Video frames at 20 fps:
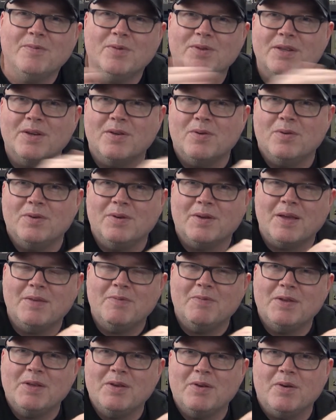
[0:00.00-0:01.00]
What's it called
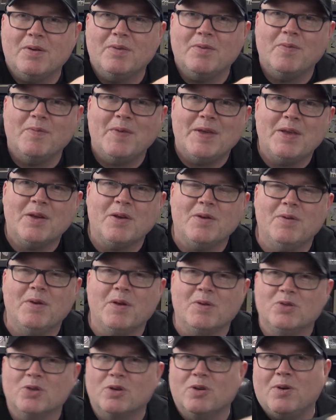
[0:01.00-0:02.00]
again? When you
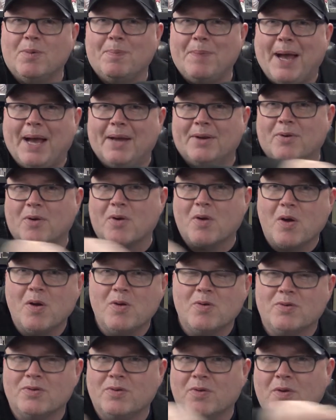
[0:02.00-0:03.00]
control paddle
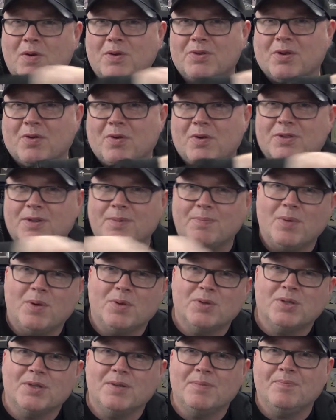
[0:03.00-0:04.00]
goes across the
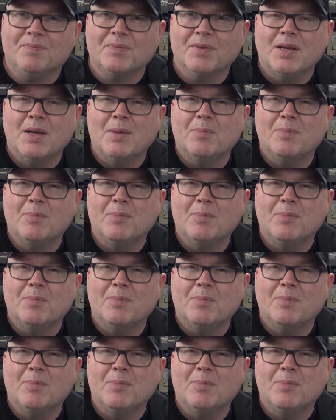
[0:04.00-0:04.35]
bottom.